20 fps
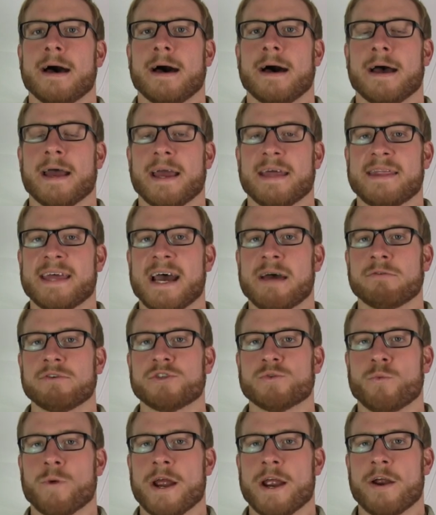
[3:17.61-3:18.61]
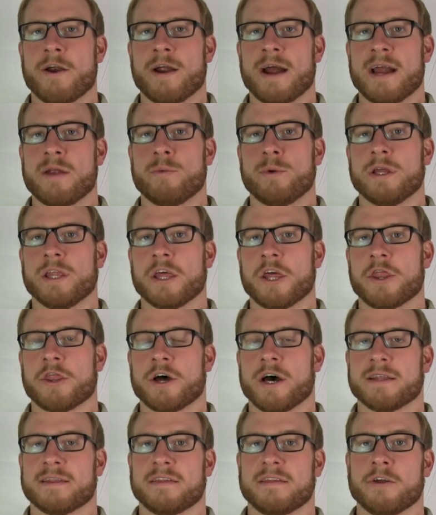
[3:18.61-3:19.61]
Uh, and that was where I really
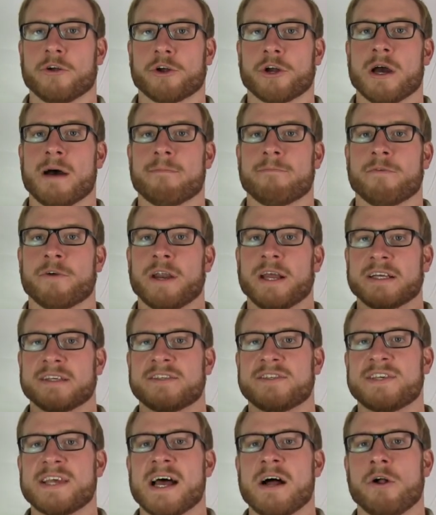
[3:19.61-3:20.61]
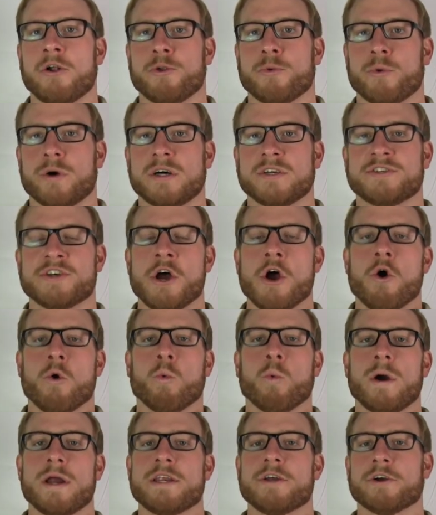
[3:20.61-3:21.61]
thought that their comfort excelled was
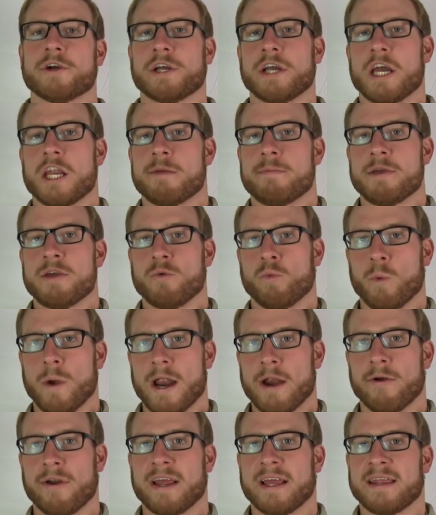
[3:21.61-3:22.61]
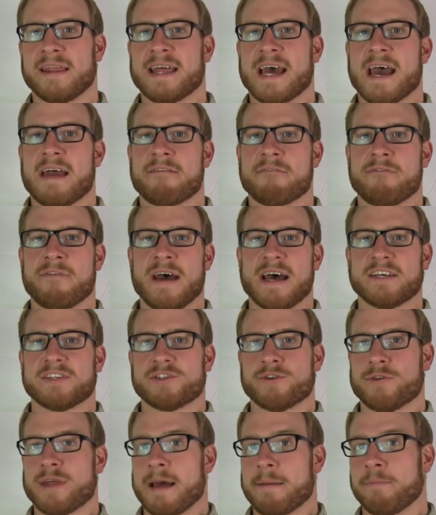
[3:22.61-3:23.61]
when you're gonna be wearing that
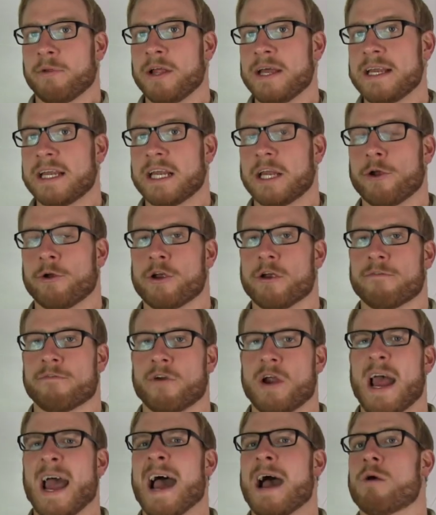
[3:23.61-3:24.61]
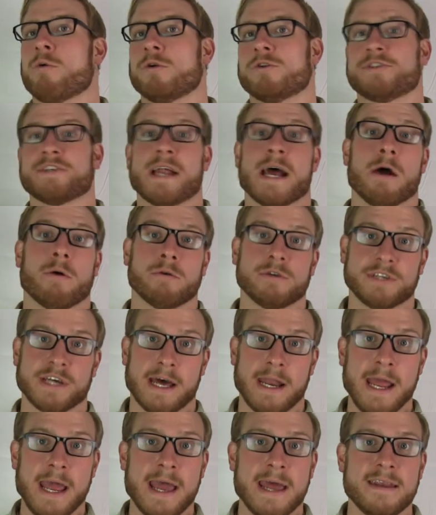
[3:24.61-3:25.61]
vest or that plate carrier for hours and hours
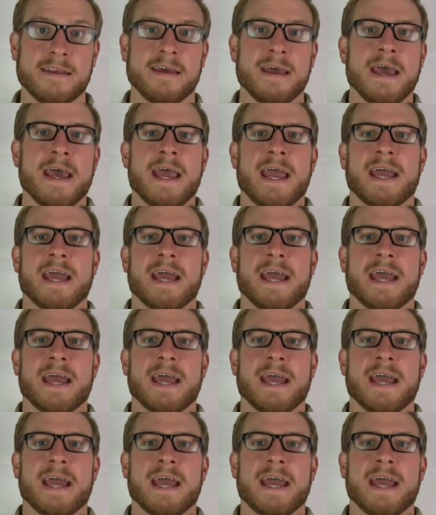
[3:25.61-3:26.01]
on end,